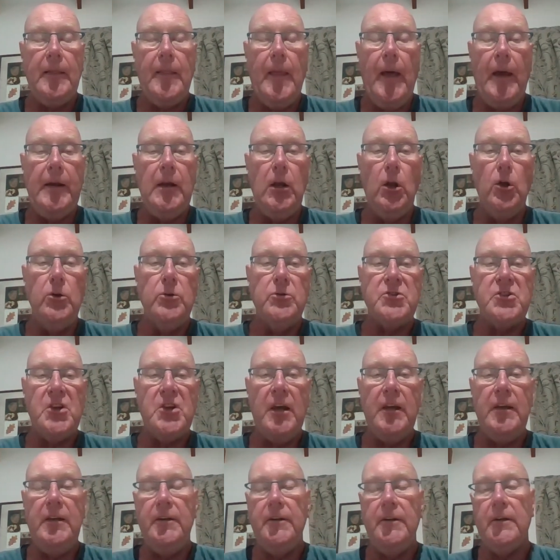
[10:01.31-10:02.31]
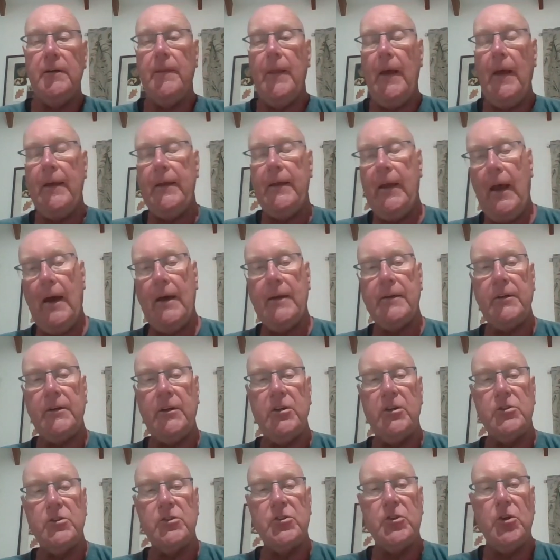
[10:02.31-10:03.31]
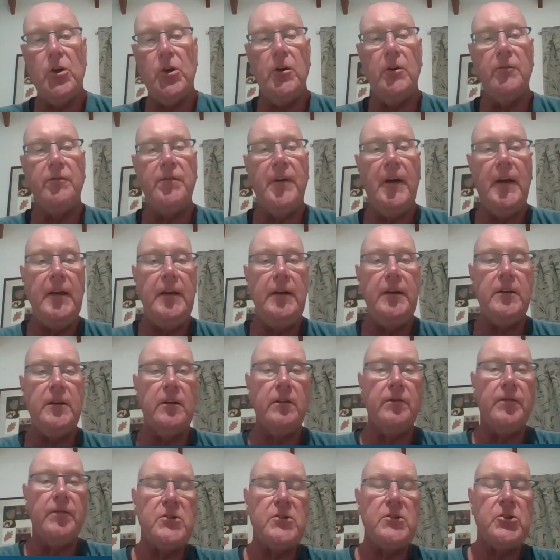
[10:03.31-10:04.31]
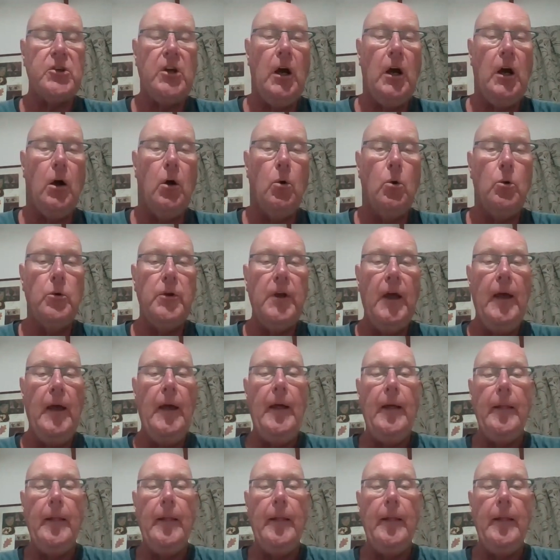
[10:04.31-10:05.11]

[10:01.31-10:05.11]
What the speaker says: They lose heat, they can't conserve heat it's cold,